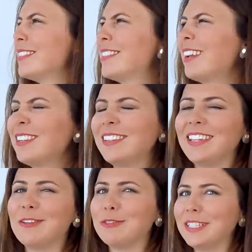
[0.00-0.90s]
It's
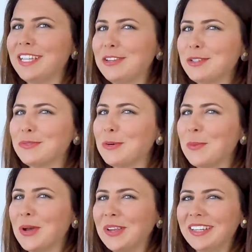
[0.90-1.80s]
actually a really useful
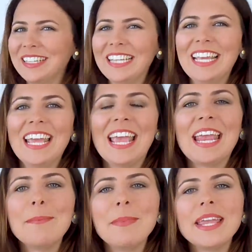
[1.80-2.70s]
word.
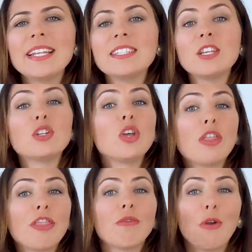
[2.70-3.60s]
It means
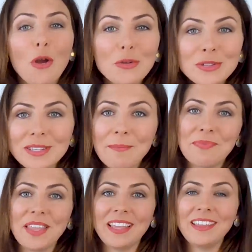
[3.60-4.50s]
to throw
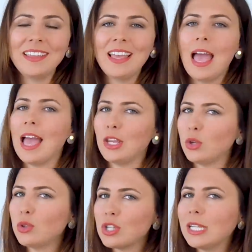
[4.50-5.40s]
something, and
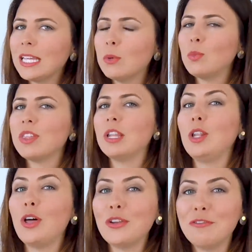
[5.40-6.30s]
usually with a
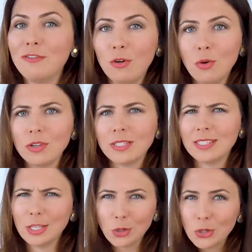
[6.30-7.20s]
lot of
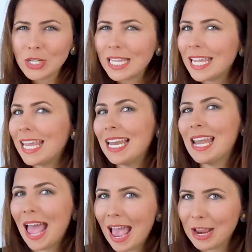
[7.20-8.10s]
force, usually in
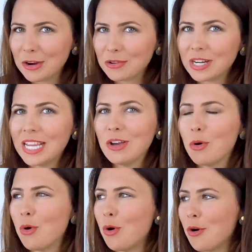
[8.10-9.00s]
an angry
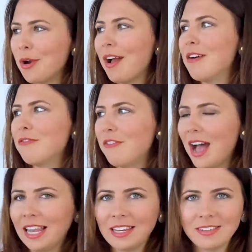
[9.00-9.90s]
or a
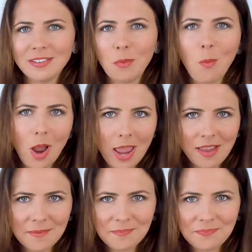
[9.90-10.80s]
violent way.